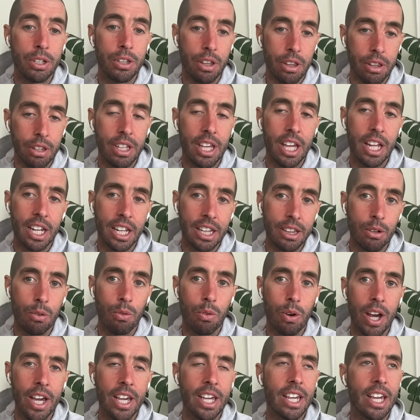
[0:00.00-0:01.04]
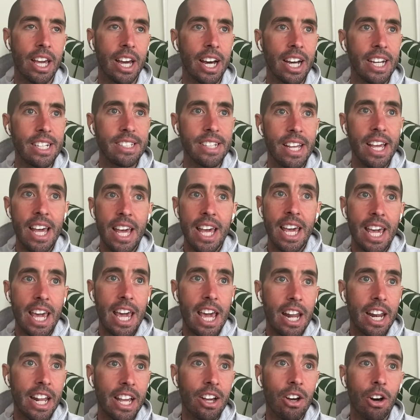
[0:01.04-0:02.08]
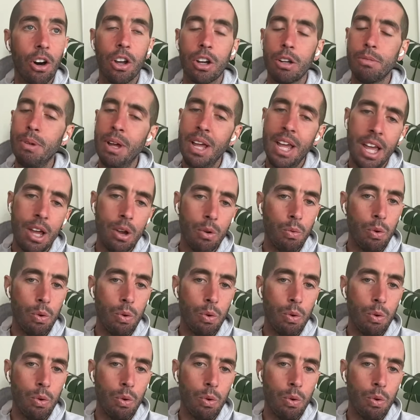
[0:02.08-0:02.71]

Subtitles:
but getting the right guys, hitting on them.